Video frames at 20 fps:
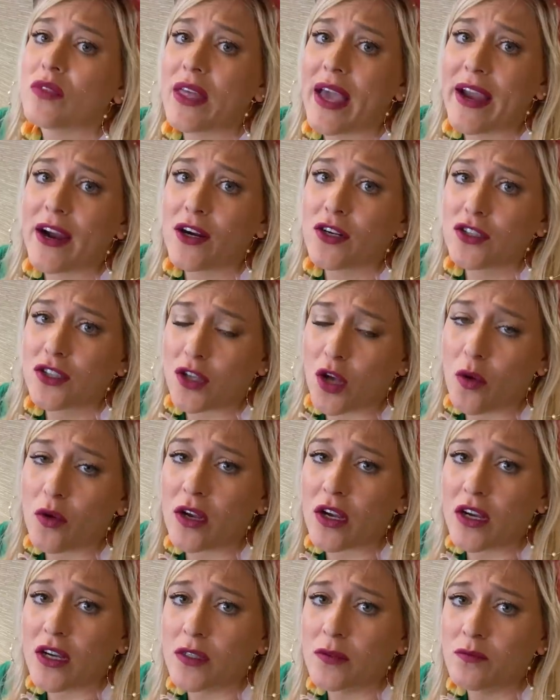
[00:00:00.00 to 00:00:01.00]
They are so
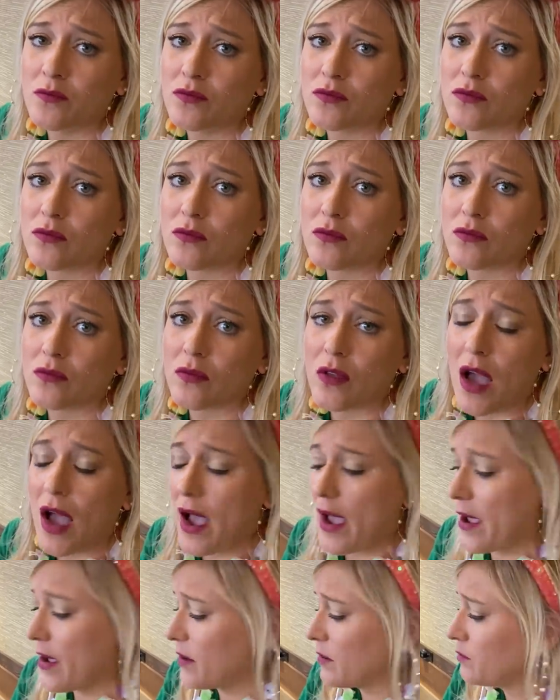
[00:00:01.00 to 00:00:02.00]
good.
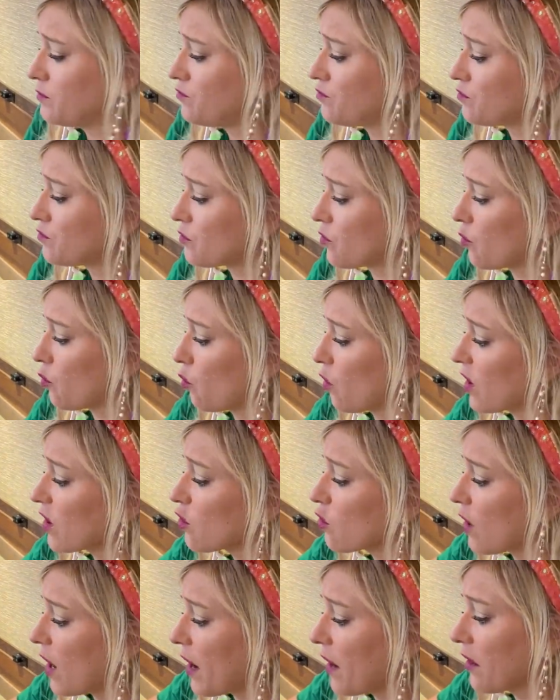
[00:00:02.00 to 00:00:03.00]
I want to
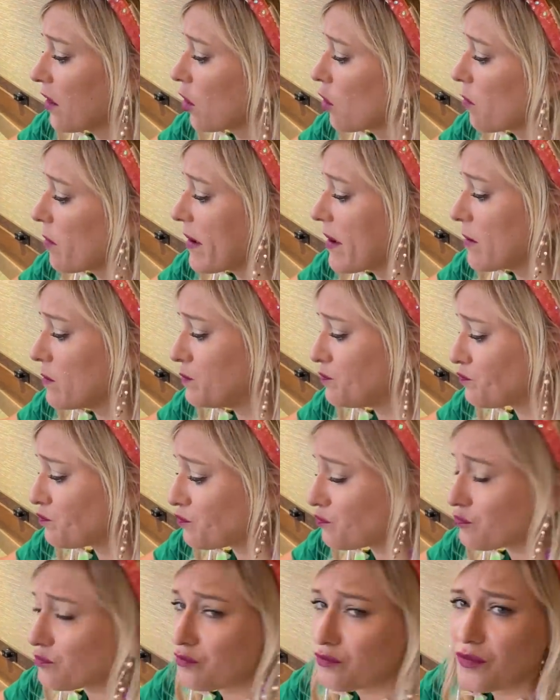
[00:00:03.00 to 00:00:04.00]
cry a little bit.
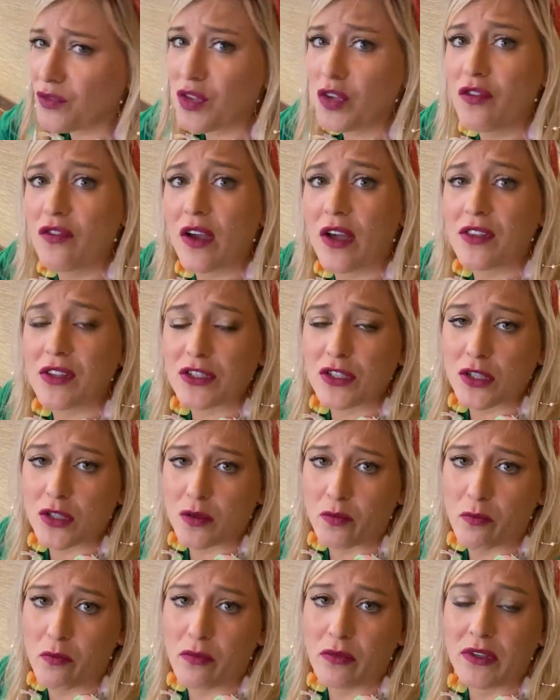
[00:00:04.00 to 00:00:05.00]
We've got
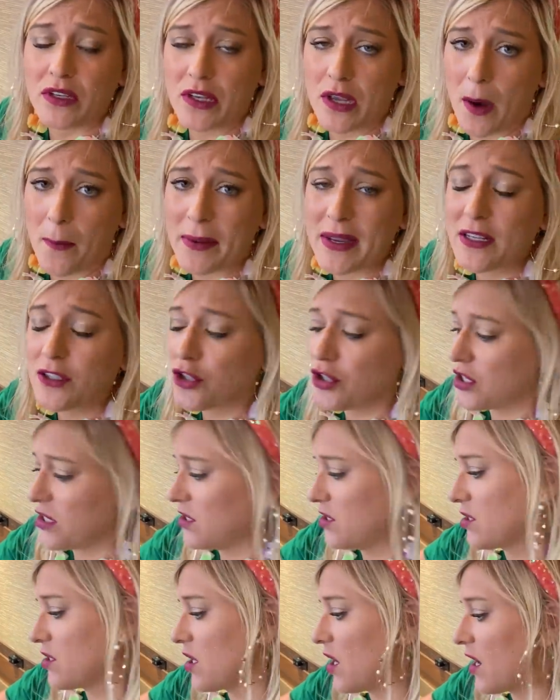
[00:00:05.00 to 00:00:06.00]
this yummy
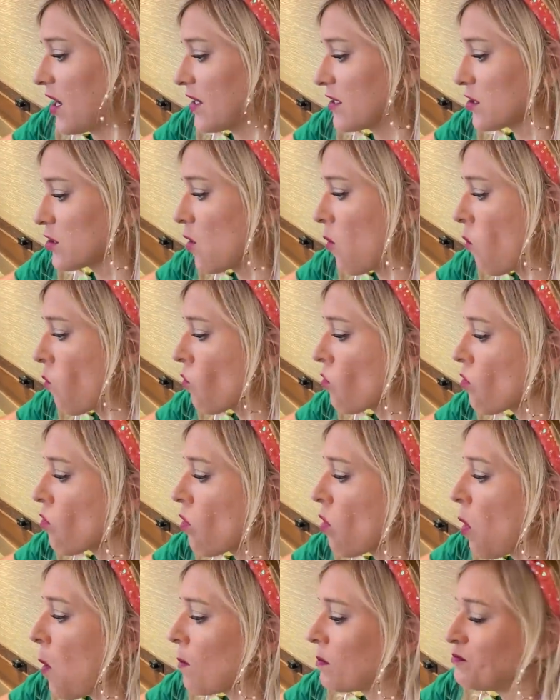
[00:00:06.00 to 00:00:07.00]
cheese sauce.
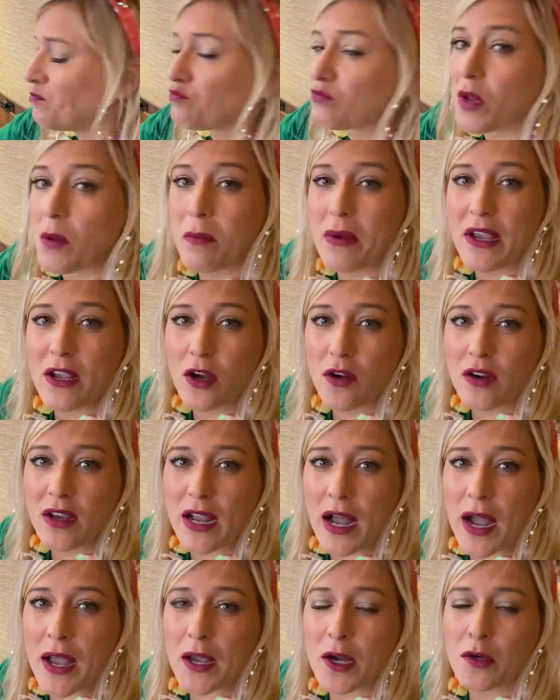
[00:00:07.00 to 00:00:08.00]
Pico de
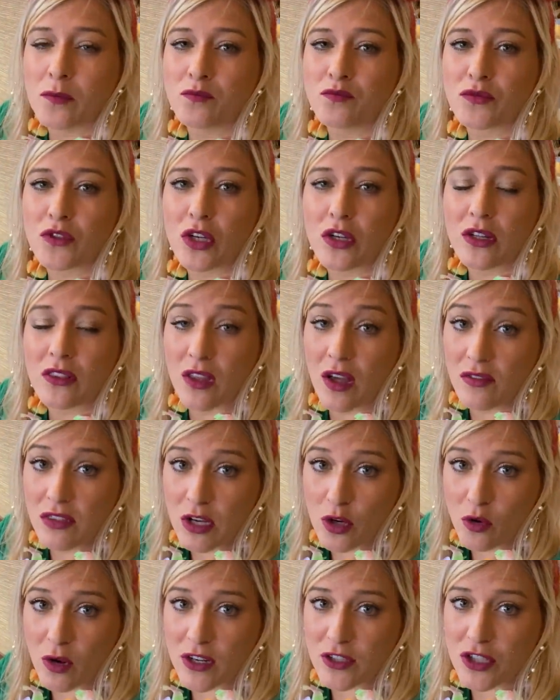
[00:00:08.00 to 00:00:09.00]
gallo. Love the
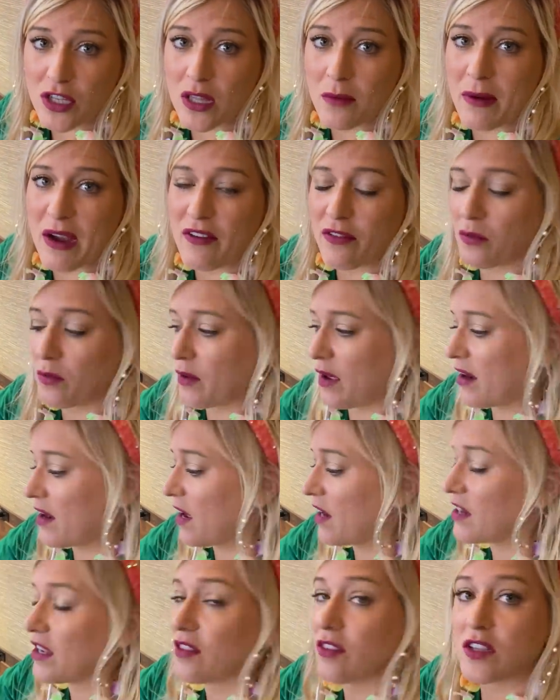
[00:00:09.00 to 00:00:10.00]
crunch and the bite from the red
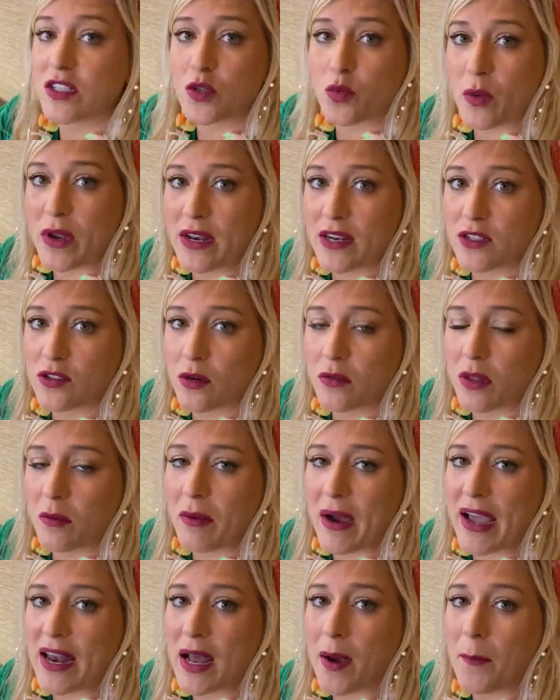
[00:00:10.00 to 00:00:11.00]
onion, the sweetness from the
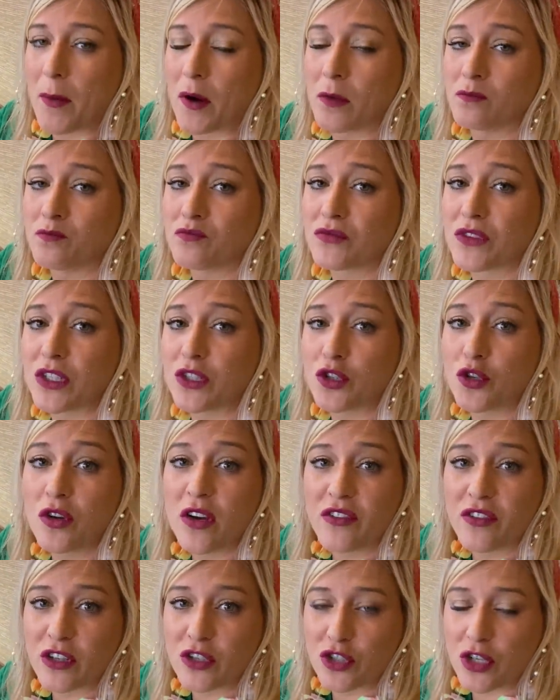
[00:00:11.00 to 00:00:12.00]
pineapple, the two
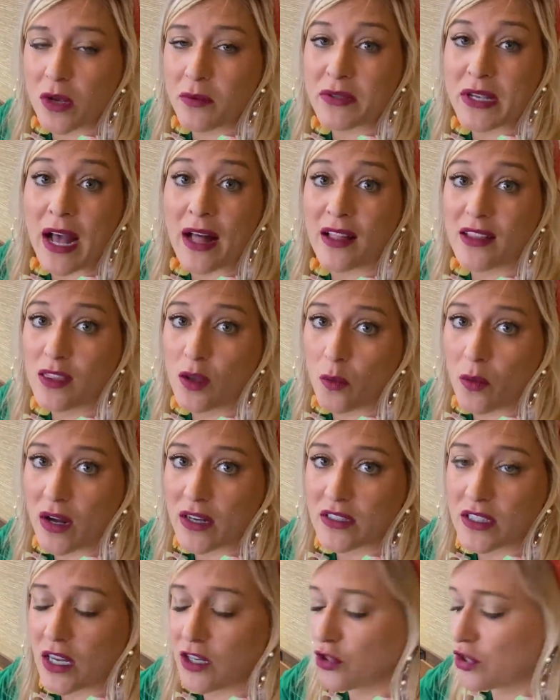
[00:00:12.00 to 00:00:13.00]
different chips. I like the
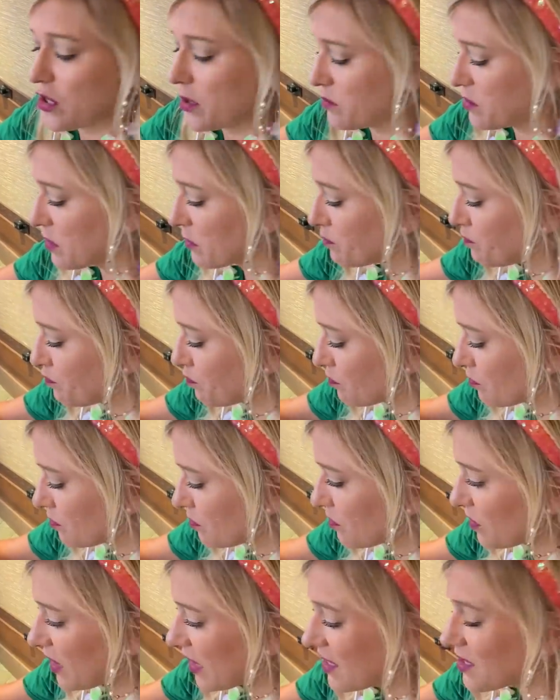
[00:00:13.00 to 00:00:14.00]
wonton chips
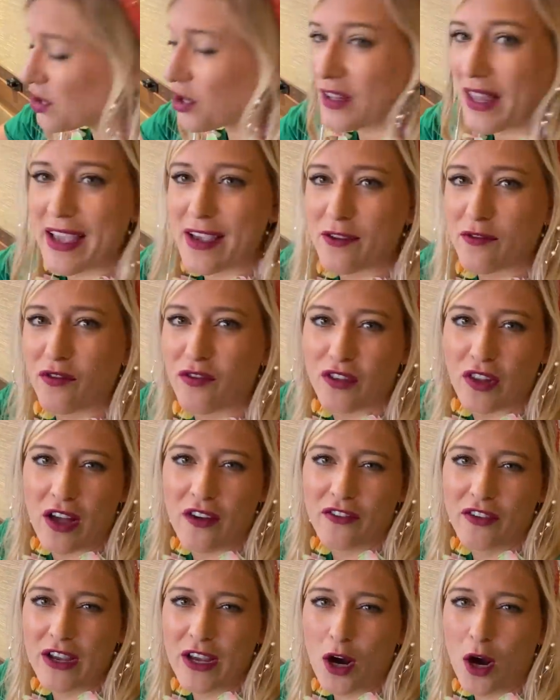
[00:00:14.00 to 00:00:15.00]
because they're like
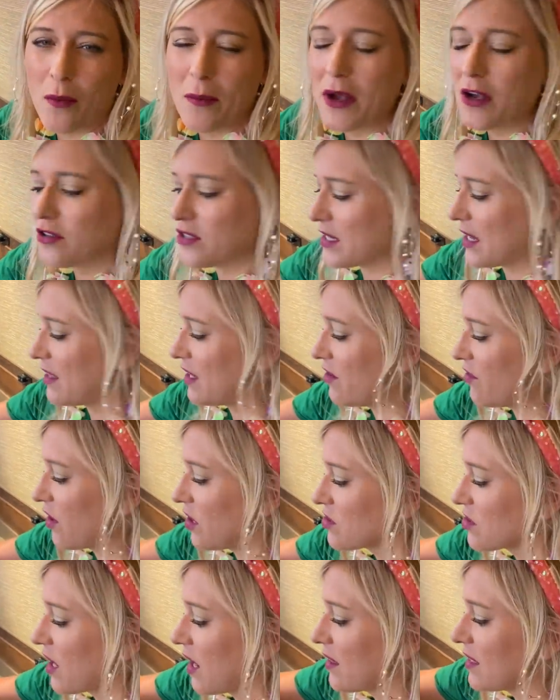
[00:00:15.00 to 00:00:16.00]
fluffy almost. And then you've
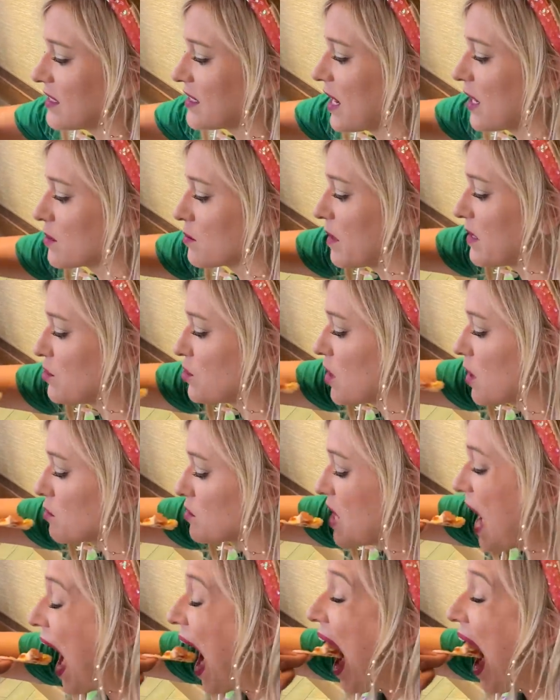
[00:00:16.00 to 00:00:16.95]
also got these house-made chips.